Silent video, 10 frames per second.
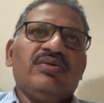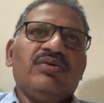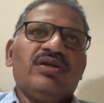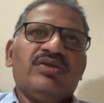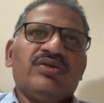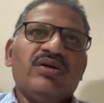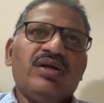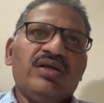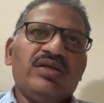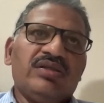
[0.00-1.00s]
what is
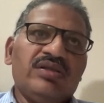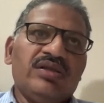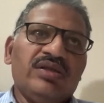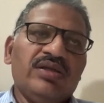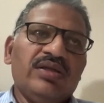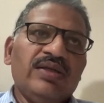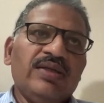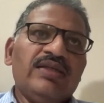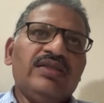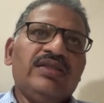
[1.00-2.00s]
called as uh,
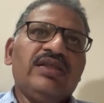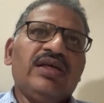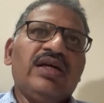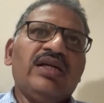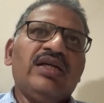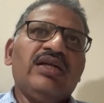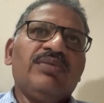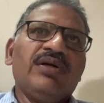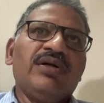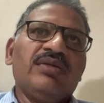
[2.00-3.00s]
GRD,
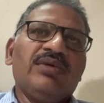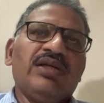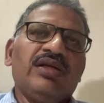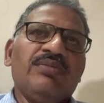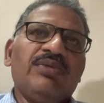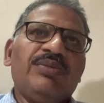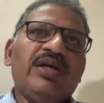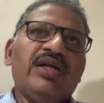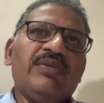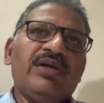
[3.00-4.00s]
I mean, uh,
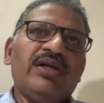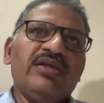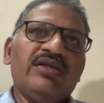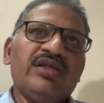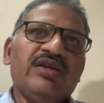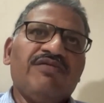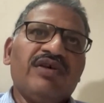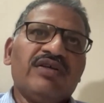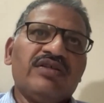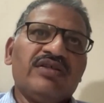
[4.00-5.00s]
PPI dependent GE
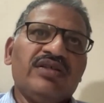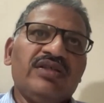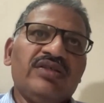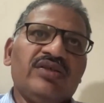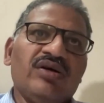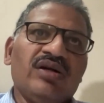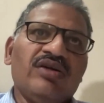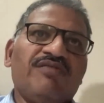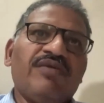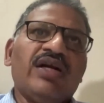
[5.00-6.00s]
reflux disease or
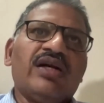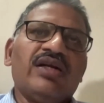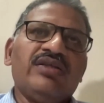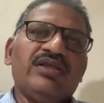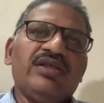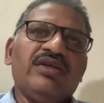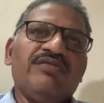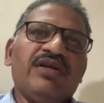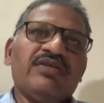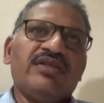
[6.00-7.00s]
refractory GE
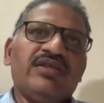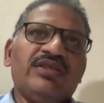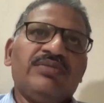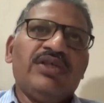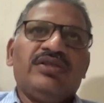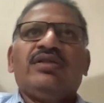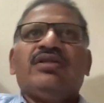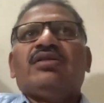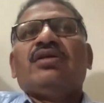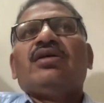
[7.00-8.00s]
reflux disease
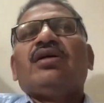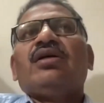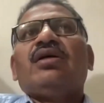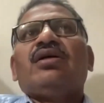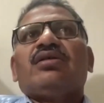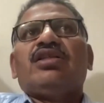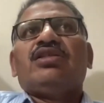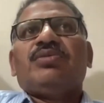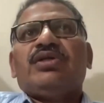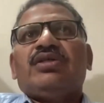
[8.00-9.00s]
patients.
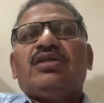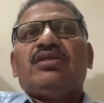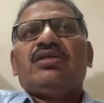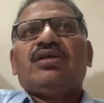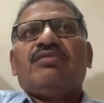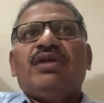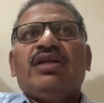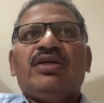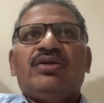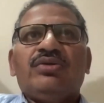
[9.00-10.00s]
Such patients, uh, we
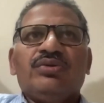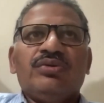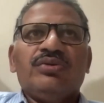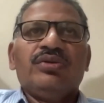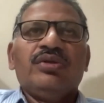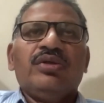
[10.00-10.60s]
need to